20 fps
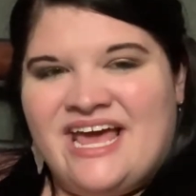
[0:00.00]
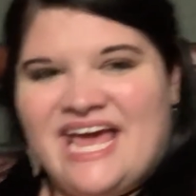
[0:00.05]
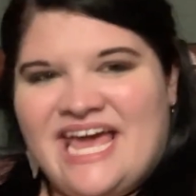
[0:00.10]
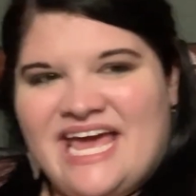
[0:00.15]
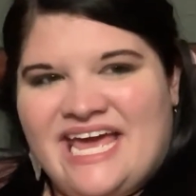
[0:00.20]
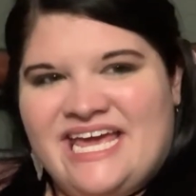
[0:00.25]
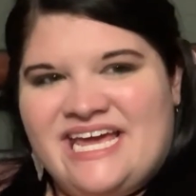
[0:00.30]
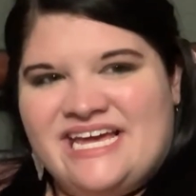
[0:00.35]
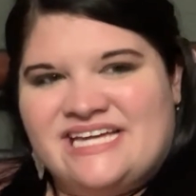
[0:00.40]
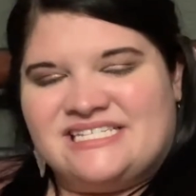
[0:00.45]

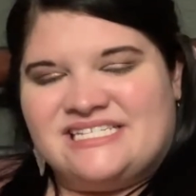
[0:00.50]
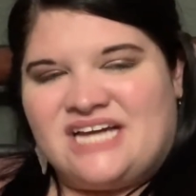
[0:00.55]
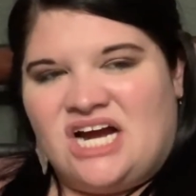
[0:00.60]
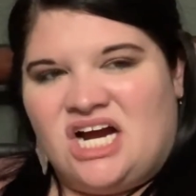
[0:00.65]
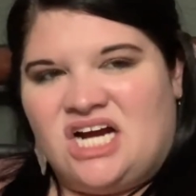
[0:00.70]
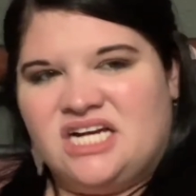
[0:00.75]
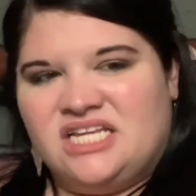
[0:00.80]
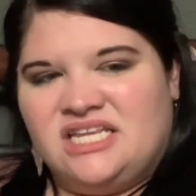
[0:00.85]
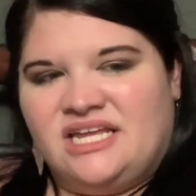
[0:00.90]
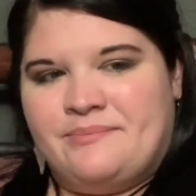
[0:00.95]
He is
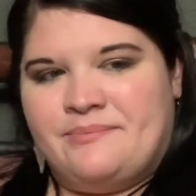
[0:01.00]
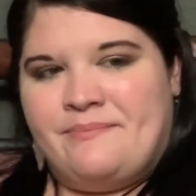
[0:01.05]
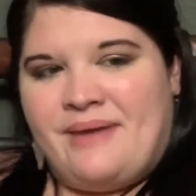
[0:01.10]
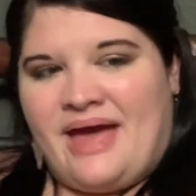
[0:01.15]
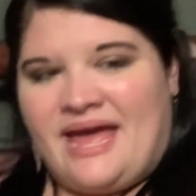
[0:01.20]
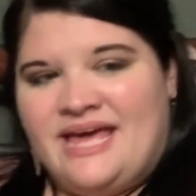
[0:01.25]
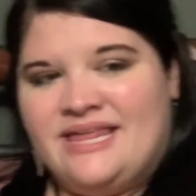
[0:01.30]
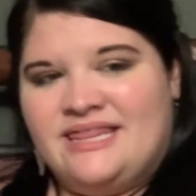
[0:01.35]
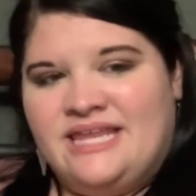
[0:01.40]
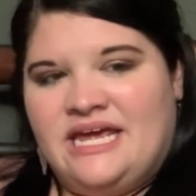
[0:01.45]
currently
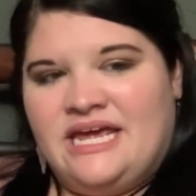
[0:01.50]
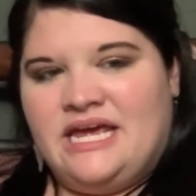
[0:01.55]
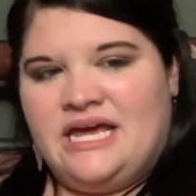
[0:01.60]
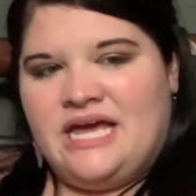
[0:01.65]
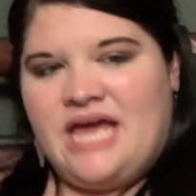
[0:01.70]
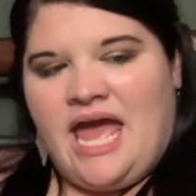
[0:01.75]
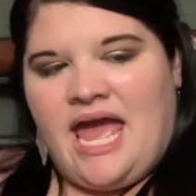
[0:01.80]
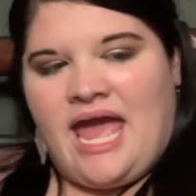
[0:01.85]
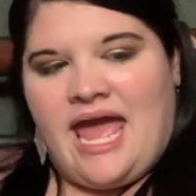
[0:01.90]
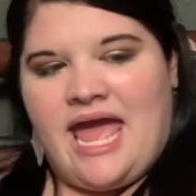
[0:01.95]

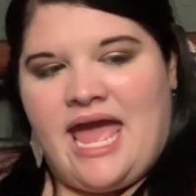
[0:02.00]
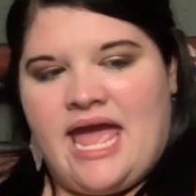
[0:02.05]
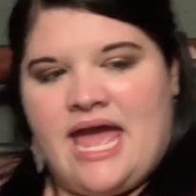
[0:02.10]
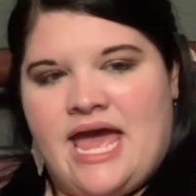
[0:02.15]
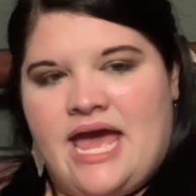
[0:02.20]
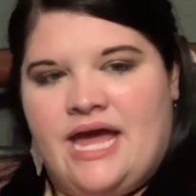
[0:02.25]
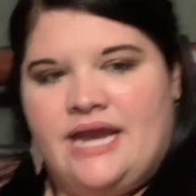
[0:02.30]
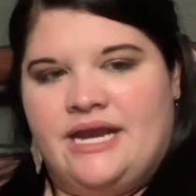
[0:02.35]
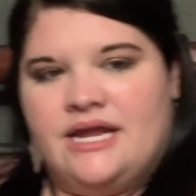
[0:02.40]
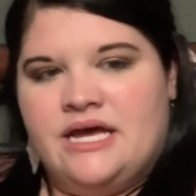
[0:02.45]
bathing
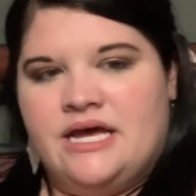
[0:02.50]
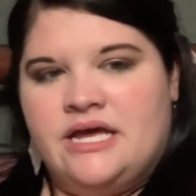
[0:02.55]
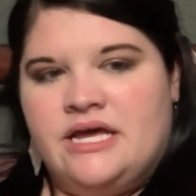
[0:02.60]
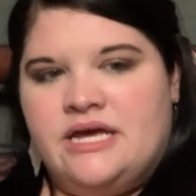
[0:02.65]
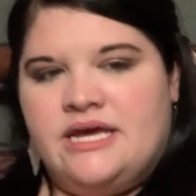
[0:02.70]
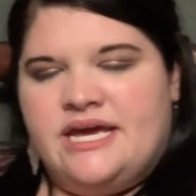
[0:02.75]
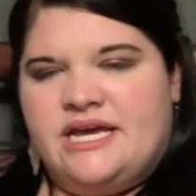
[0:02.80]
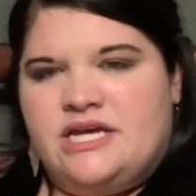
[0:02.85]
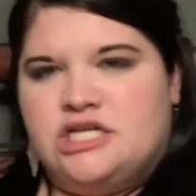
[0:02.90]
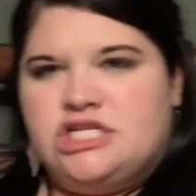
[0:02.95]
and
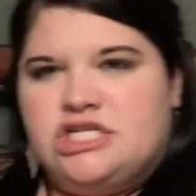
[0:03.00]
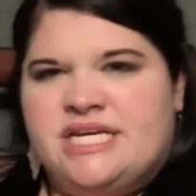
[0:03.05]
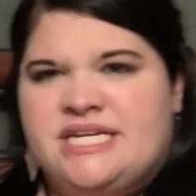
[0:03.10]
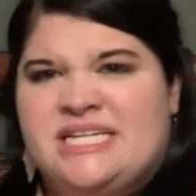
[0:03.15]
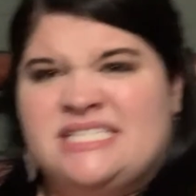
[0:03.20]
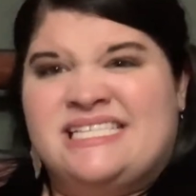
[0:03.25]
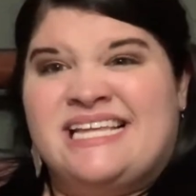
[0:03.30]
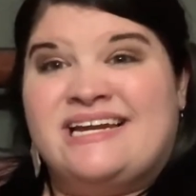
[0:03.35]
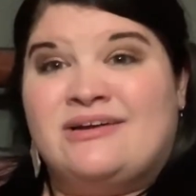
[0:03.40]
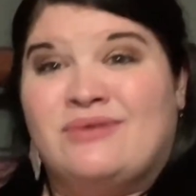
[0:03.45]
usually
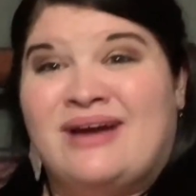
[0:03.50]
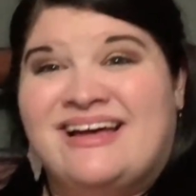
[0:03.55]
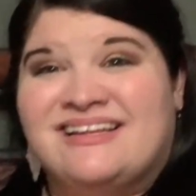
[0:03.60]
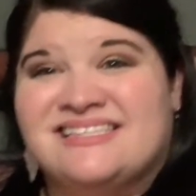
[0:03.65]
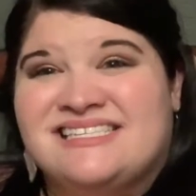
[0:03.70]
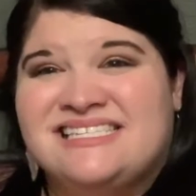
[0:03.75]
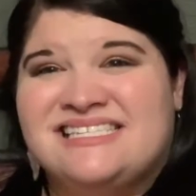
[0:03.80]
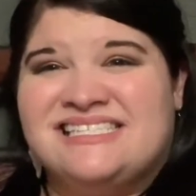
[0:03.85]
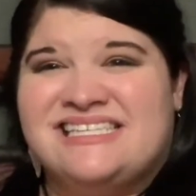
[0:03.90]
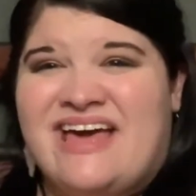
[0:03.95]
does that around
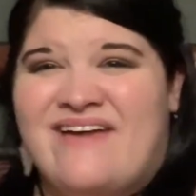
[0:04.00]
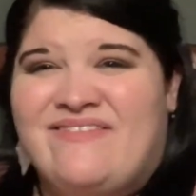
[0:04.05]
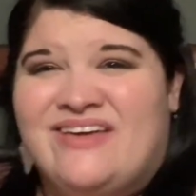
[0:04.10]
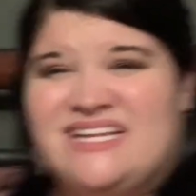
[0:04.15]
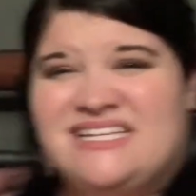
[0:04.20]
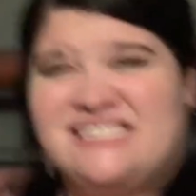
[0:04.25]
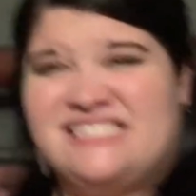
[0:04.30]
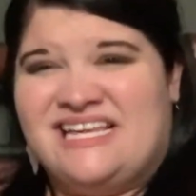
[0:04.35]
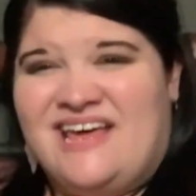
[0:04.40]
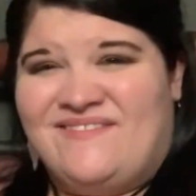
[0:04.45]
7,
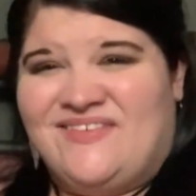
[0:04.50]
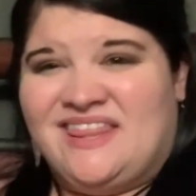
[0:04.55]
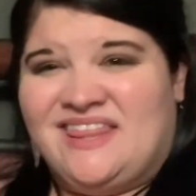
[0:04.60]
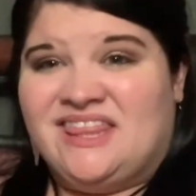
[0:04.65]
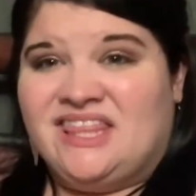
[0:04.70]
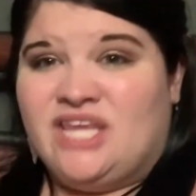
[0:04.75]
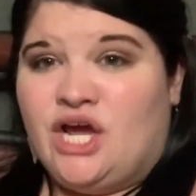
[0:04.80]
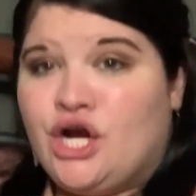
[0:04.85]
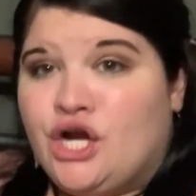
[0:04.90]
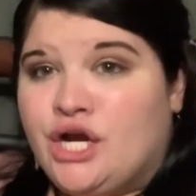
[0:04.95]

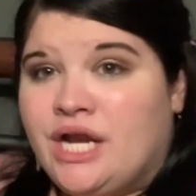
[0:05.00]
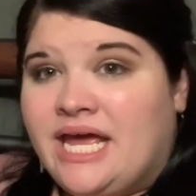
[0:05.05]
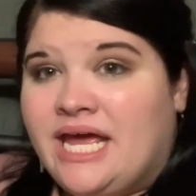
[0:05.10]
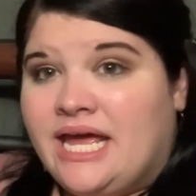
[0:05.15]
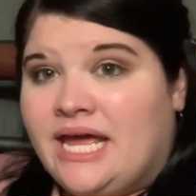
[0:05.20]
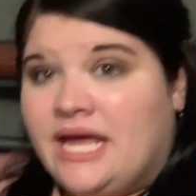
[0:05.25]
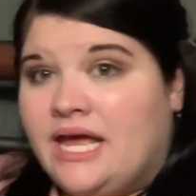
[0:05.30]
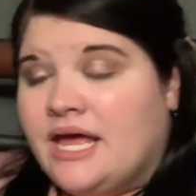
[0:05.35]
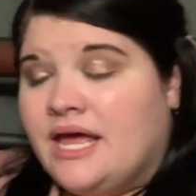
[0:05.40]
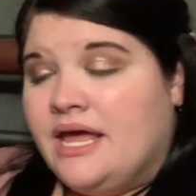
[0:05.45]

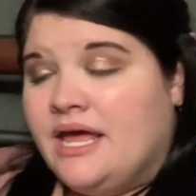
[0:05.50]
7:30.